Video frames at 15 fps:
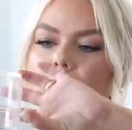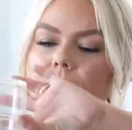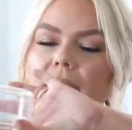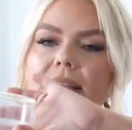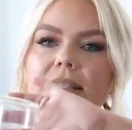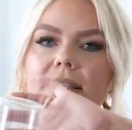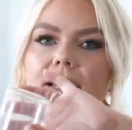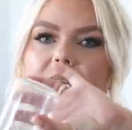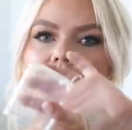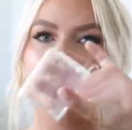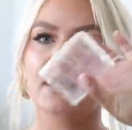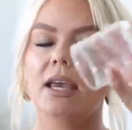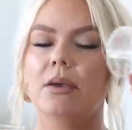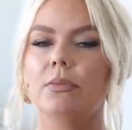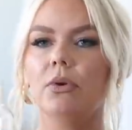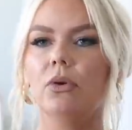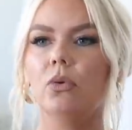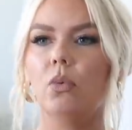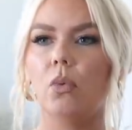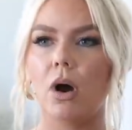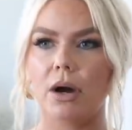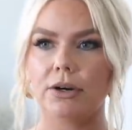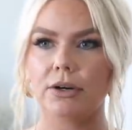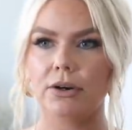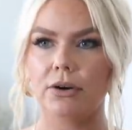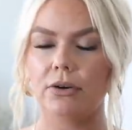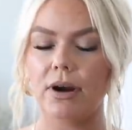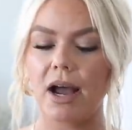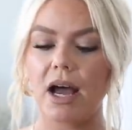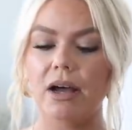bedside table water
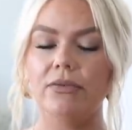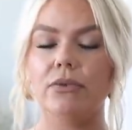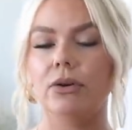carafe,